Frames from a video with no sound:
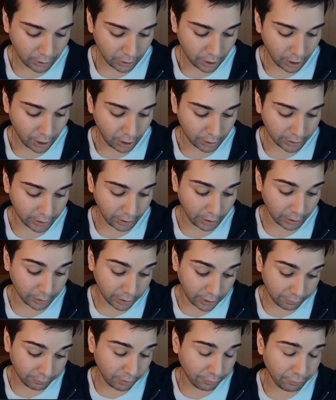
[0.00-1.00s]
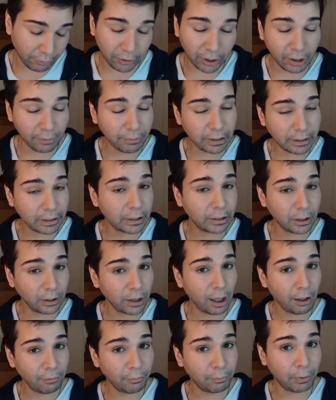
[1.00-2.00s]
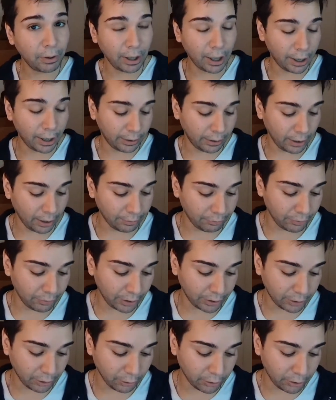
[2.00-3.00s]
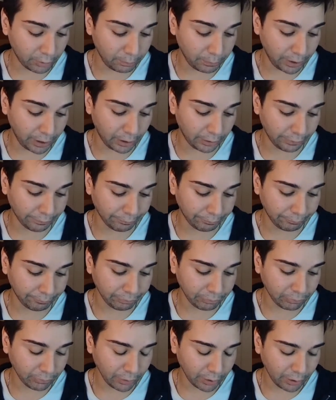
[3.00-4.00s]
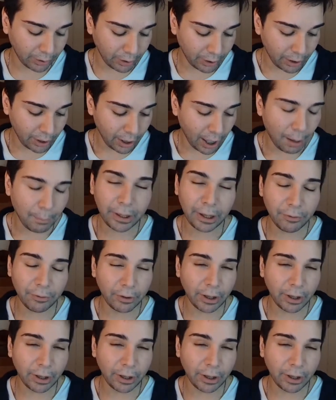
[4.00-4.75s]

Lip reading: a gift of forgiveness is enough. But I feel like there could be, I'm gonna leave it